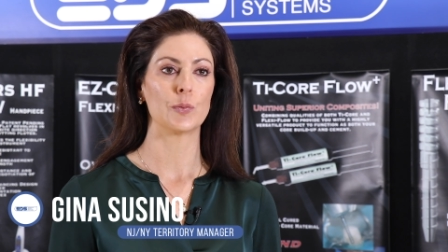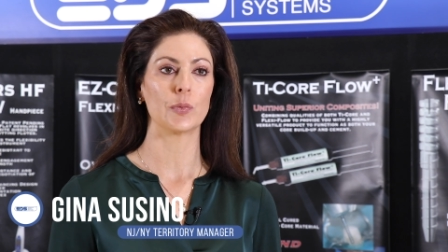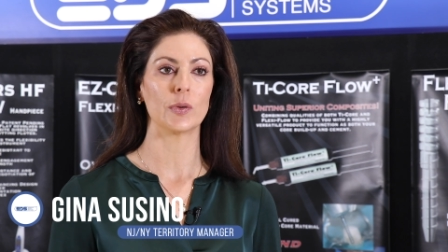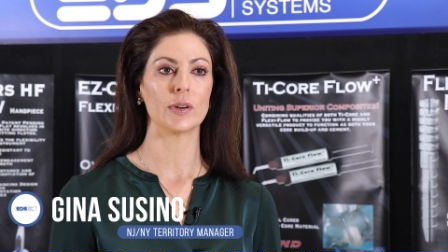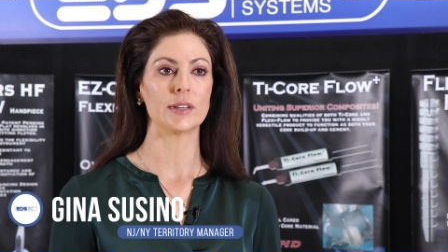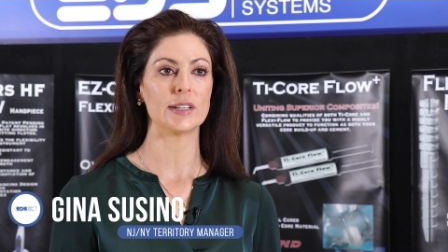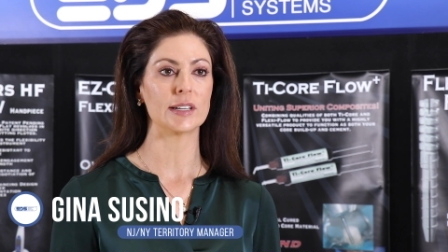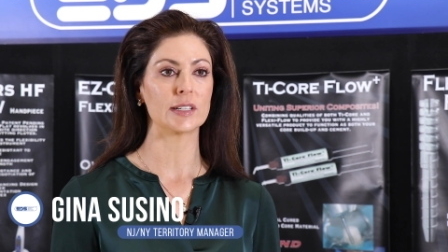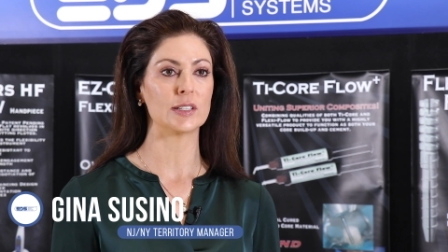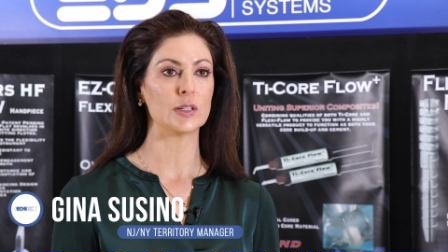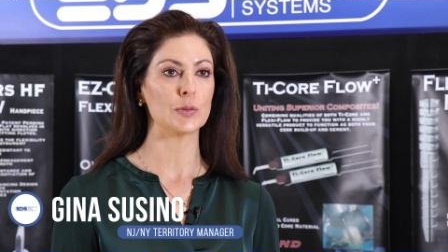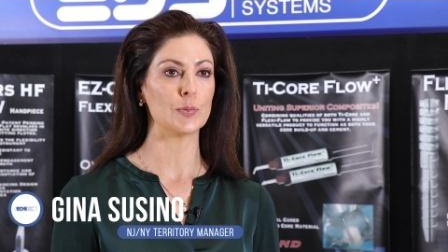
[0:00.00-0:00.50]

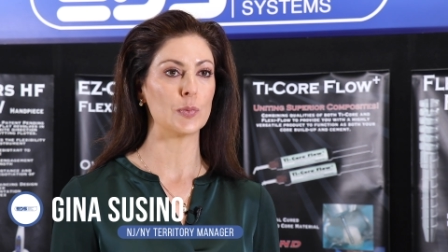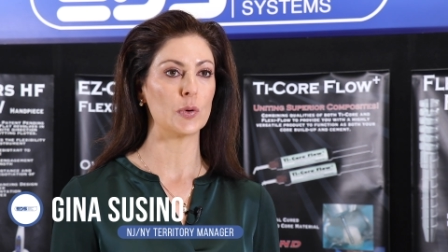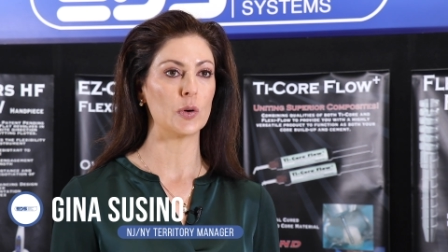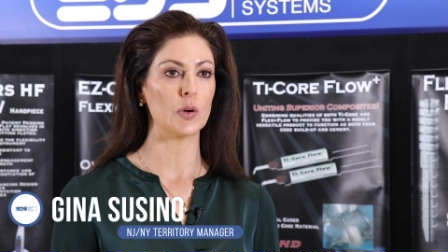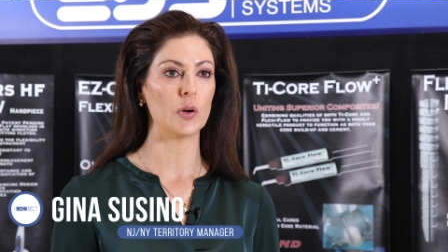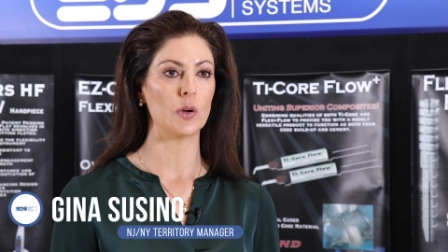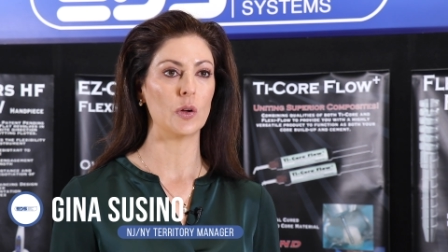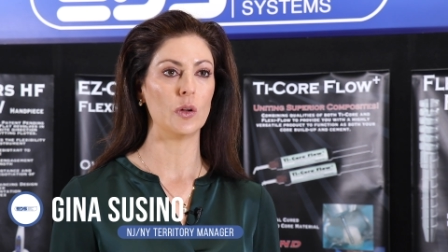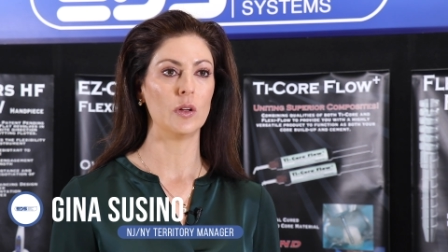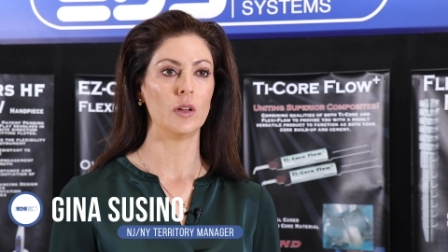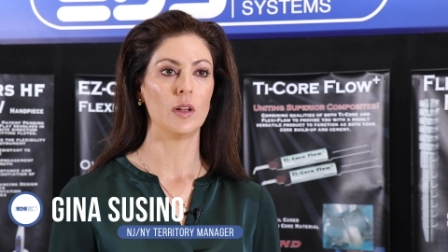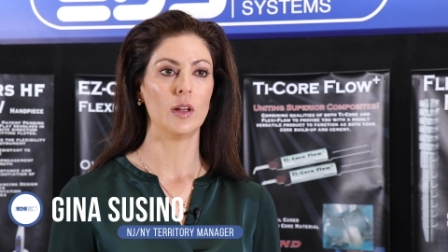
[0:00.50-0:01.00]

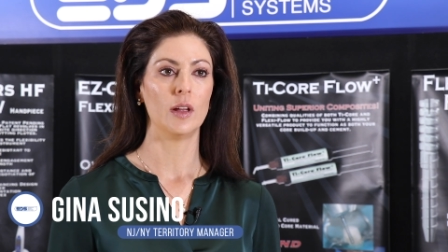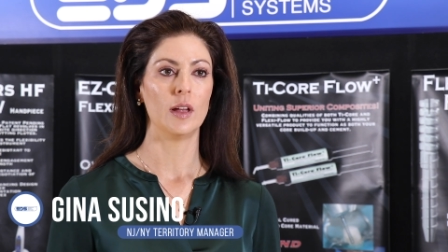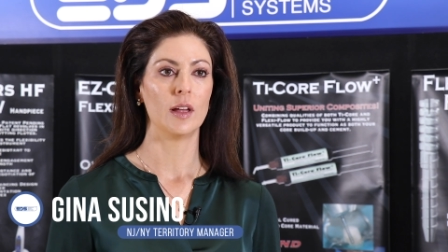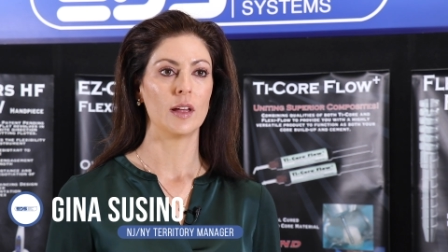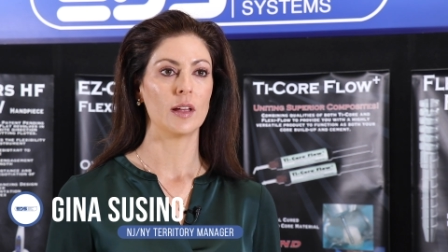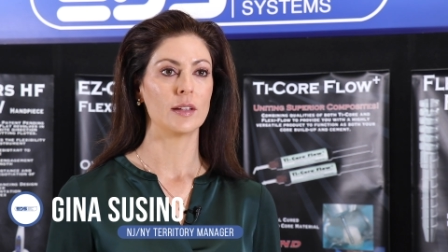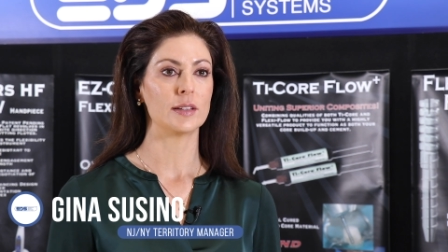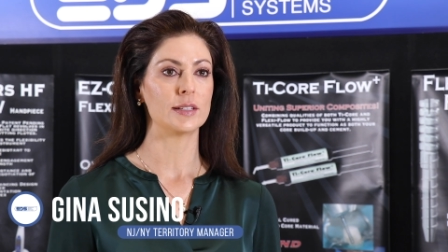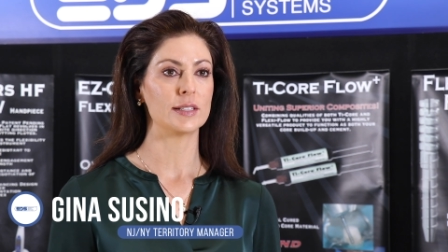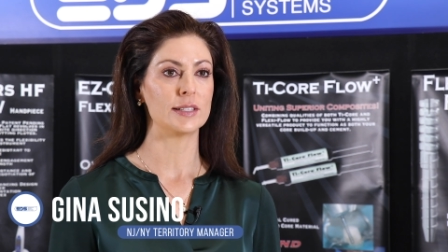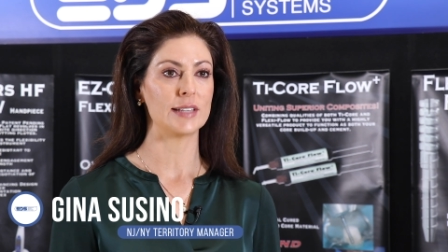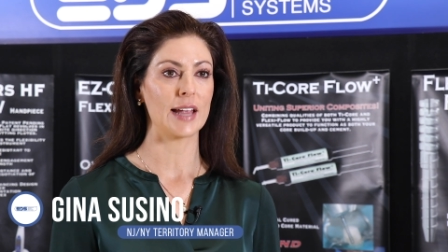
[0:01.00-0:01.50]
predictable,
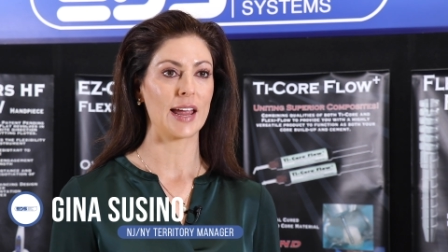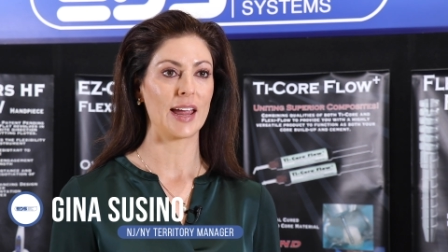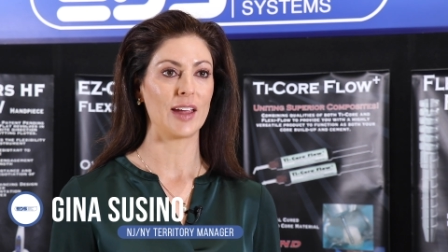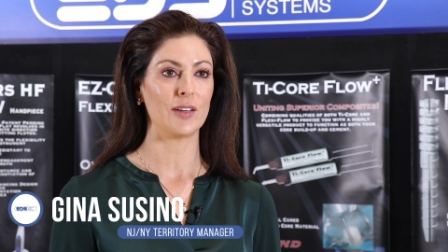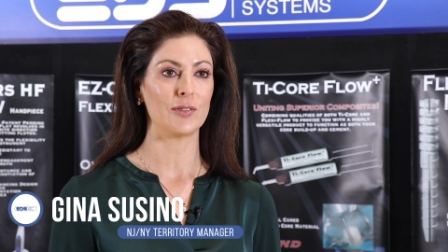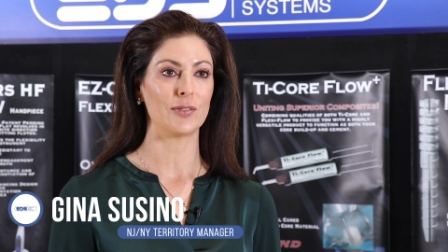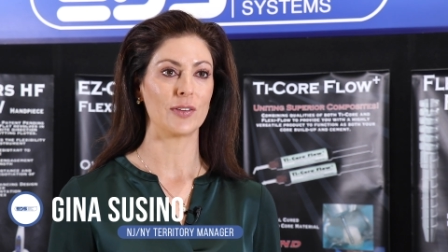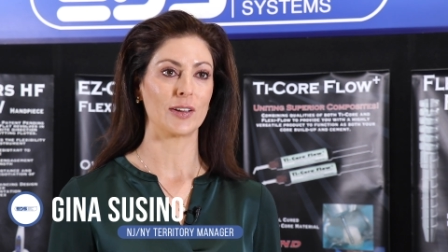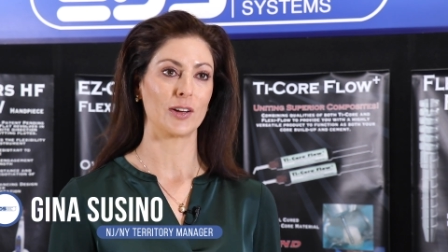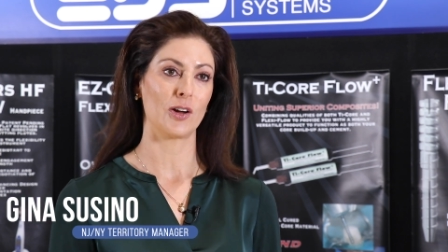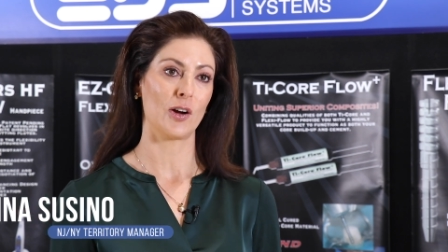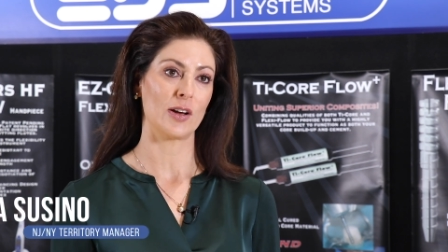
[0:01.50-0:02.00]

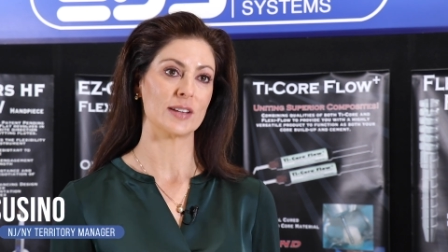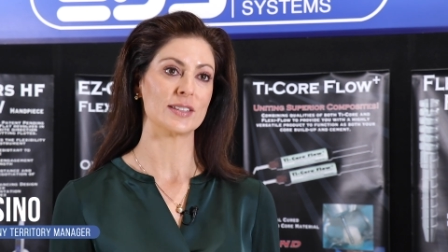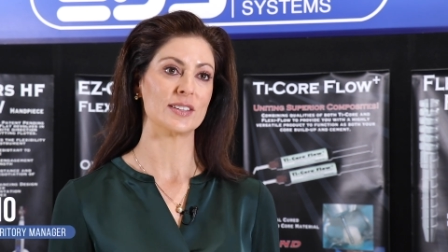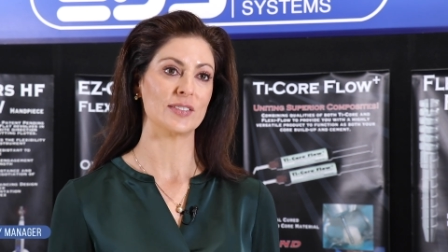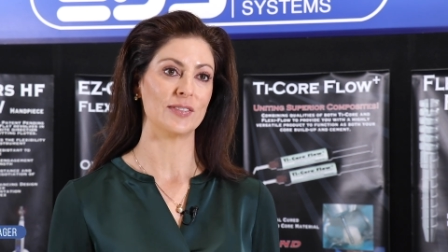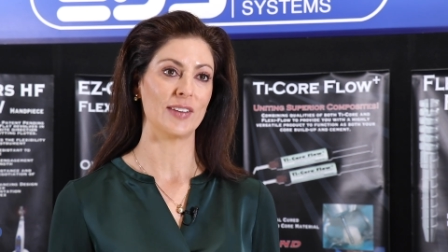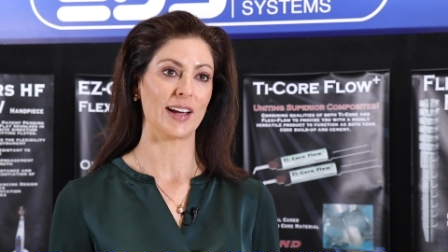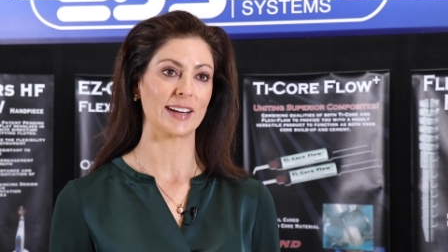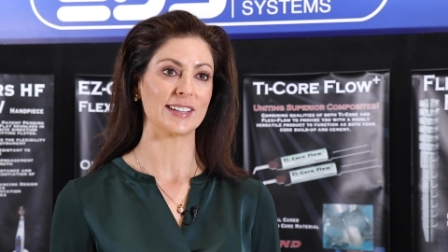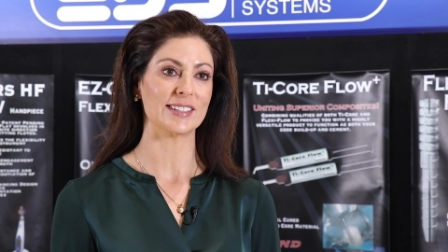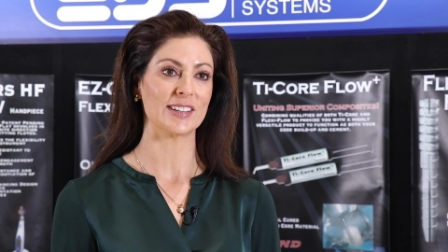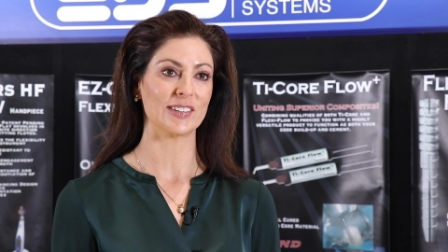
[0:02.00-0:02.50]
safe, and
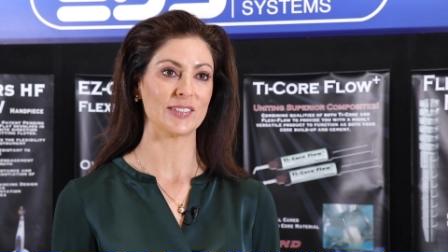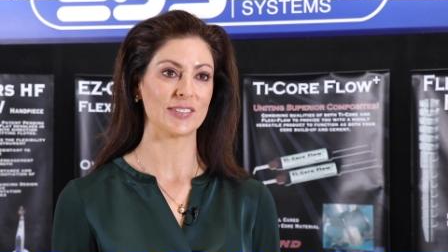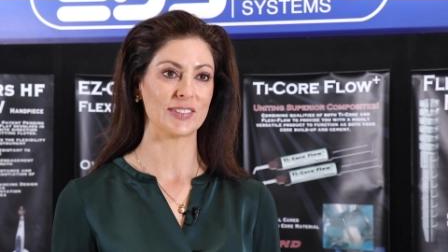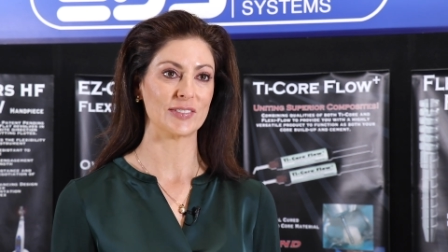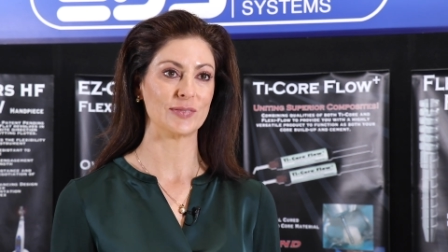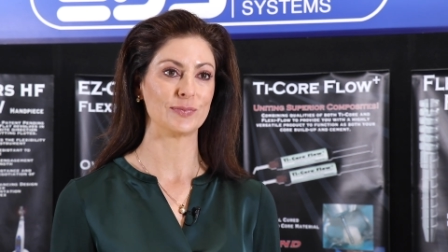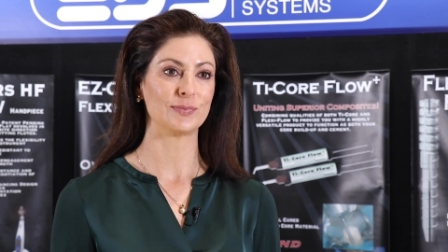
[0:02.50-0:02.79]
cost-effective.